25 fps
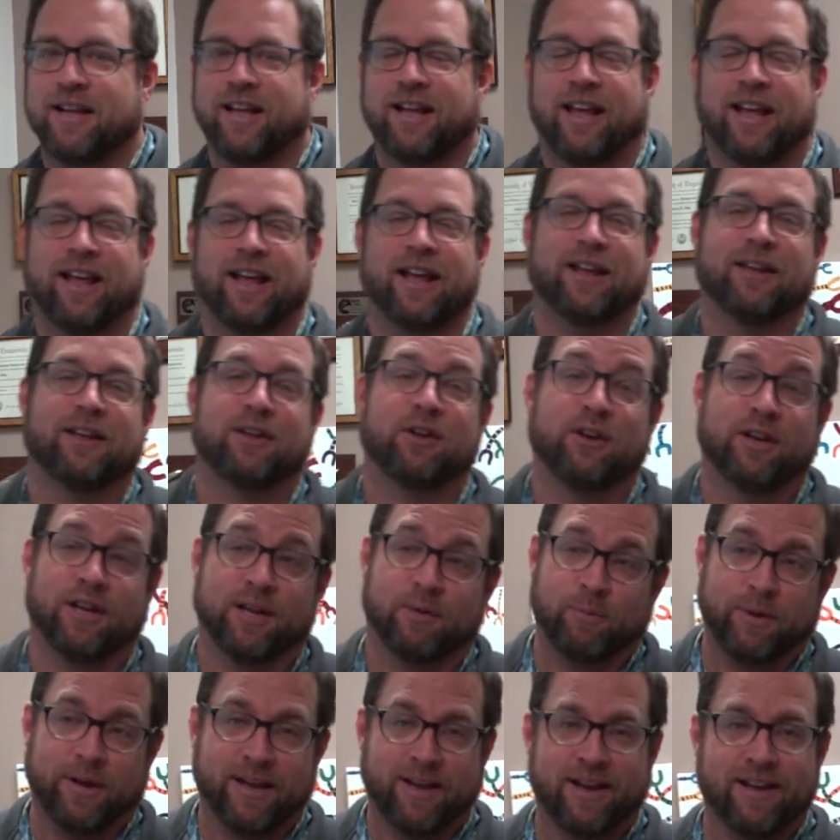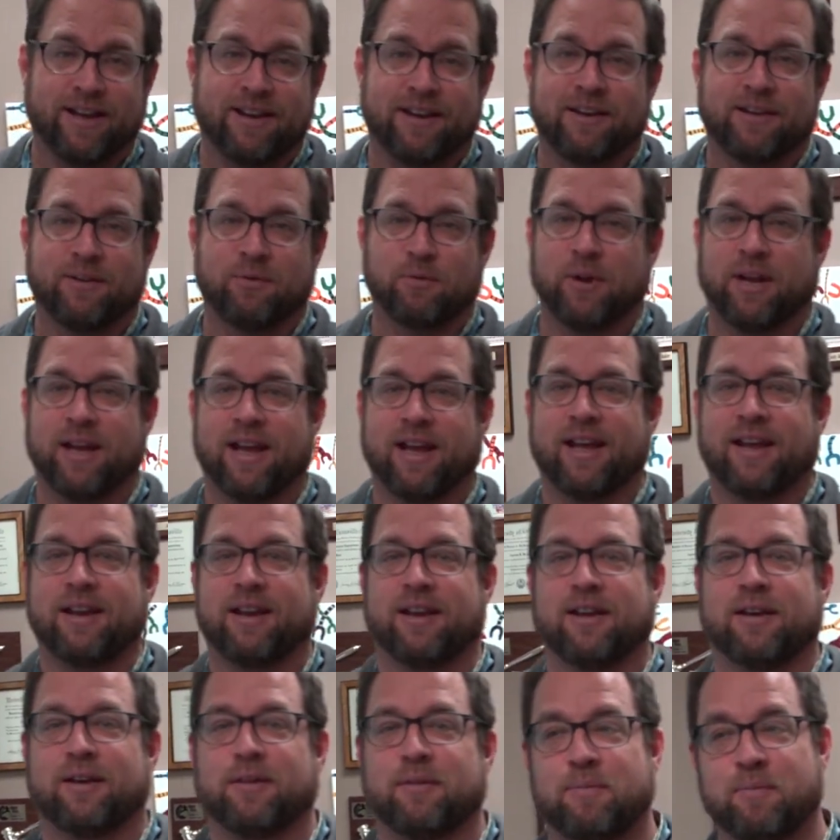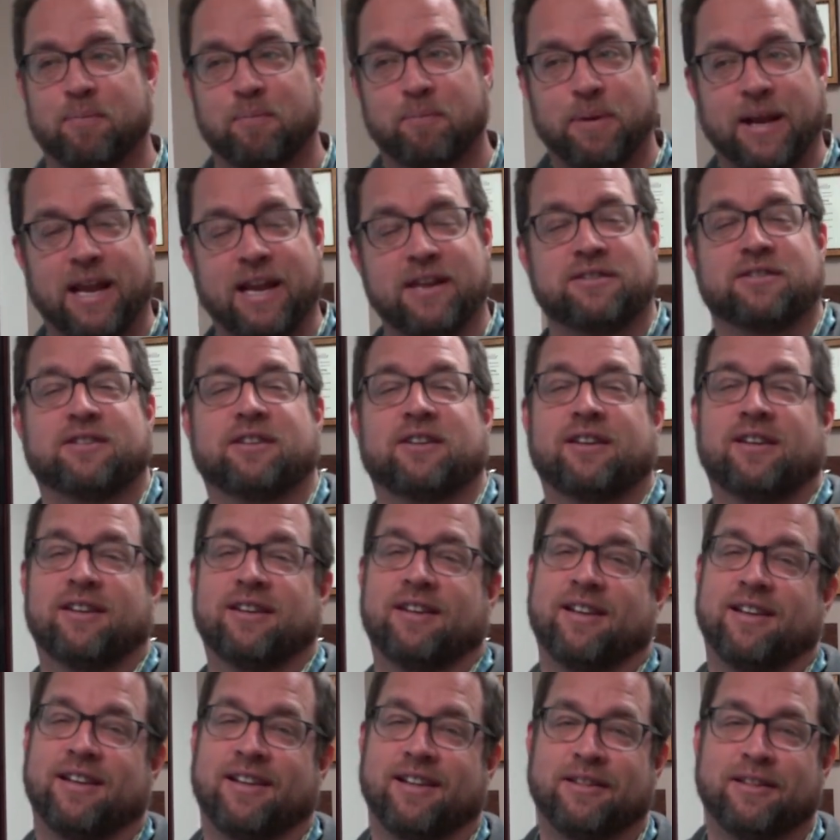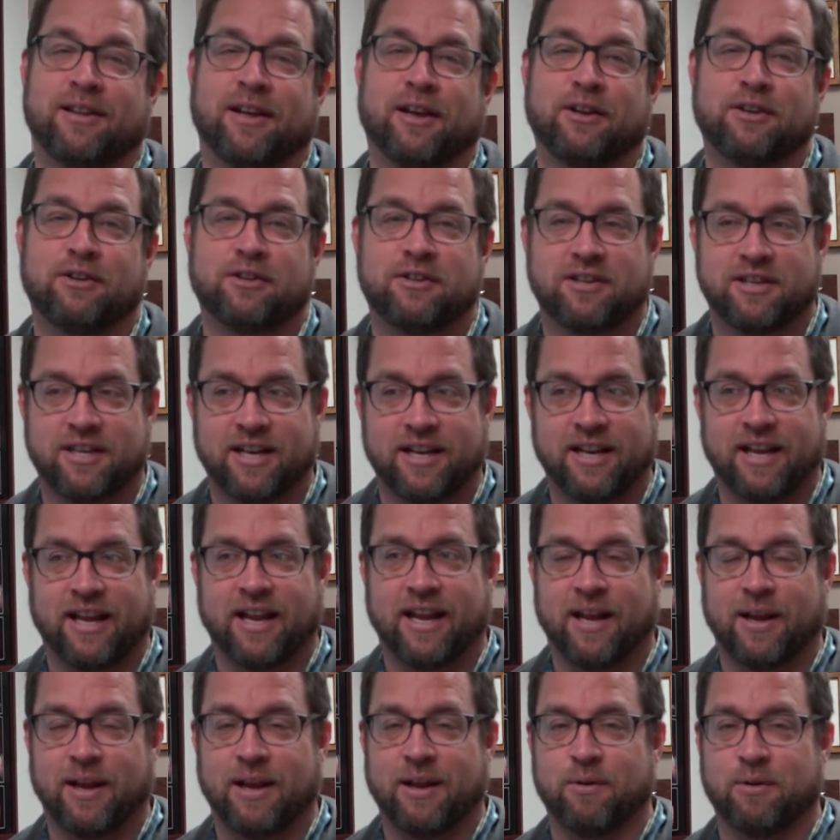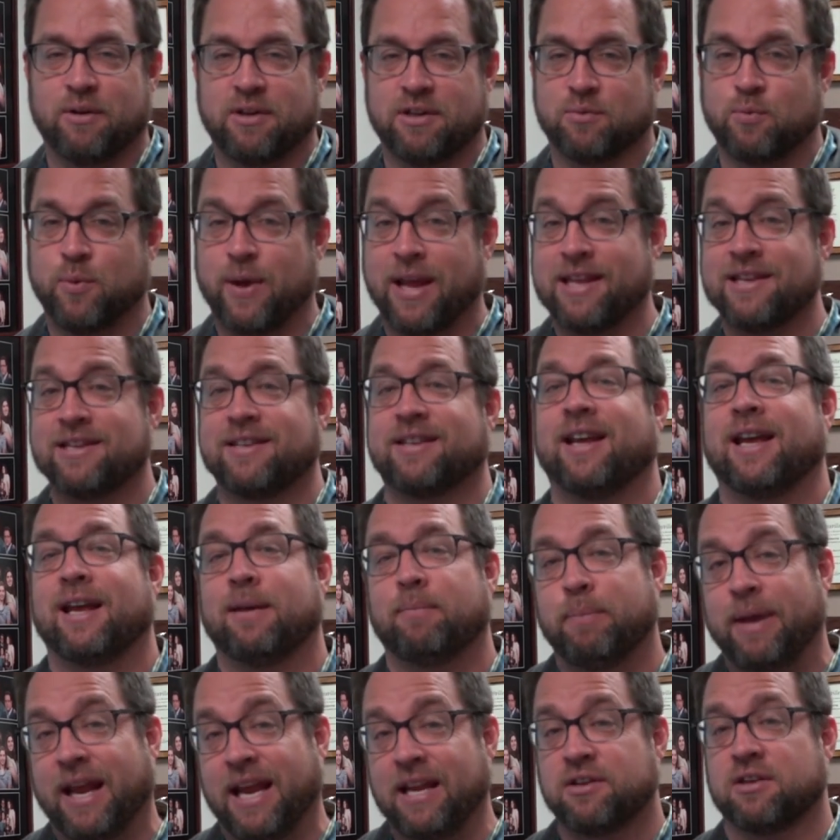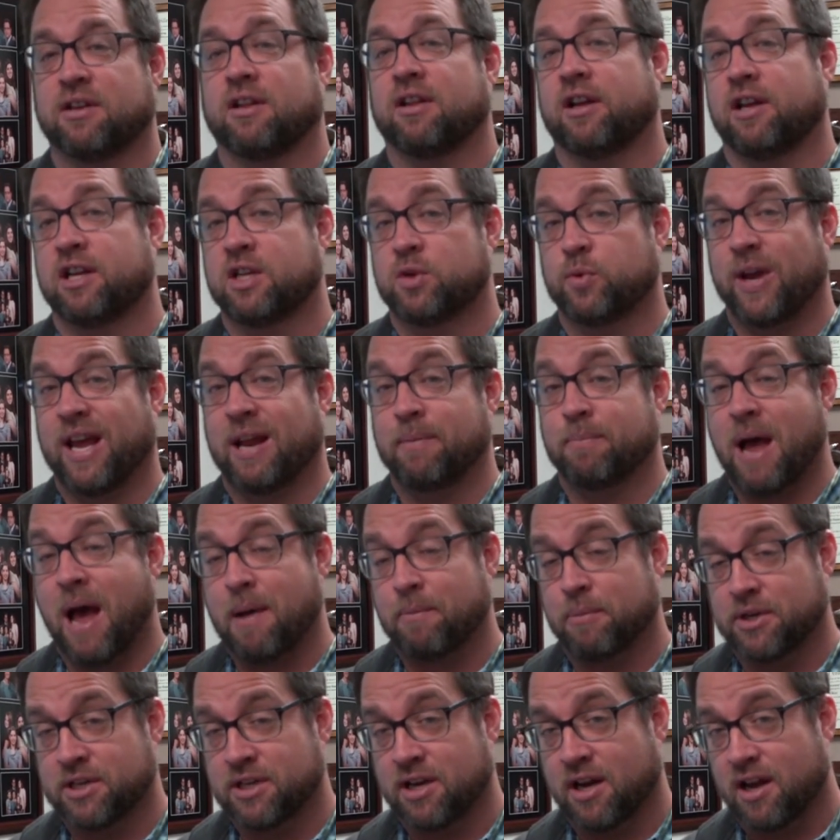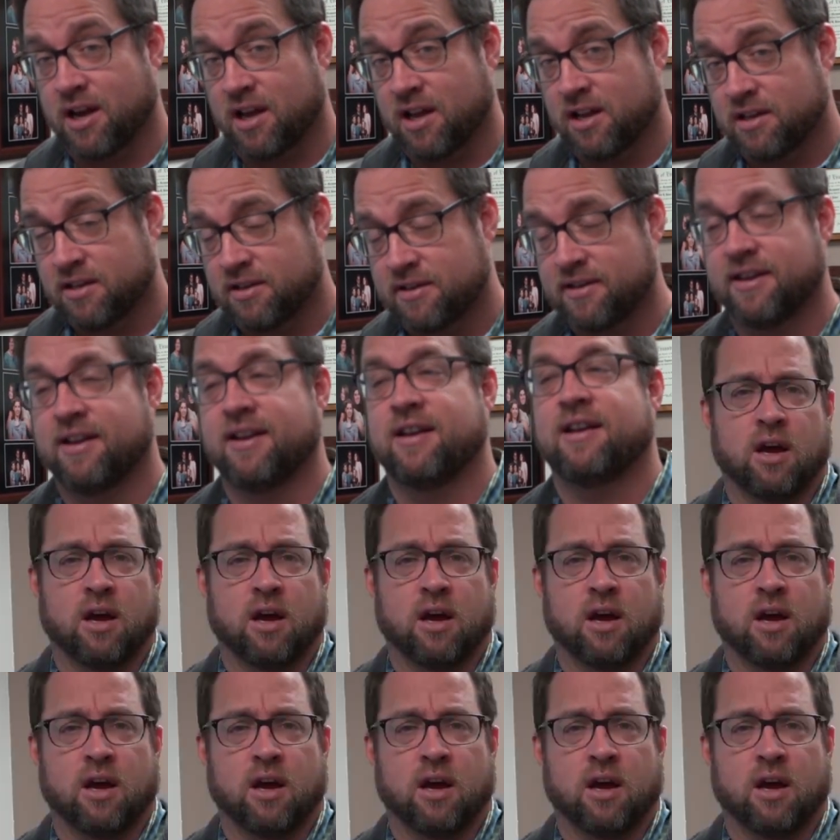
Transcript: Hey, you did. We had we had a pizza lunch today. It was Wednesday pizza lunch. We had Papa John's.